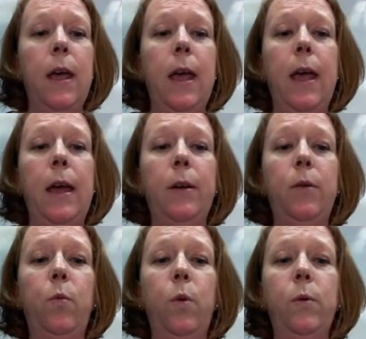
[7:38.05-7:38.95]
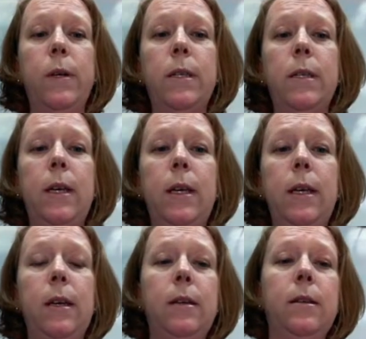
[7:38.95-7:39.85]
And what we see
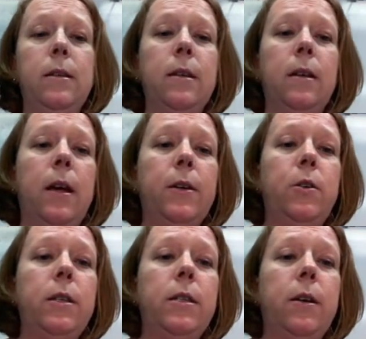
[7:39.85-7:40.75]
is countries